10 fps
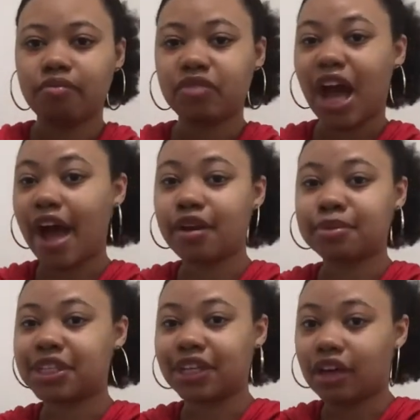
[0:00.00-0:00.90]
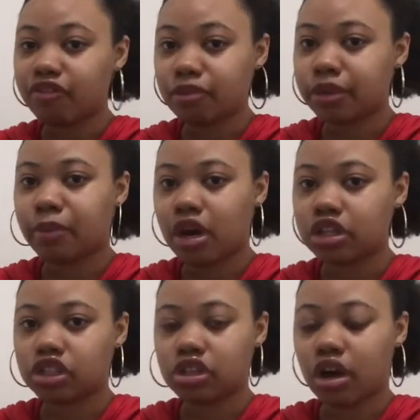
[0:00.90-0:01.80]
item to get from the Body
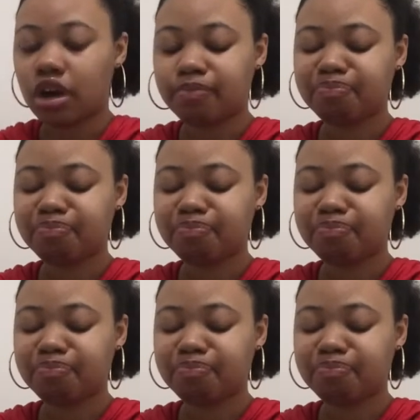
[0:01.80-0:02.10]
Shop,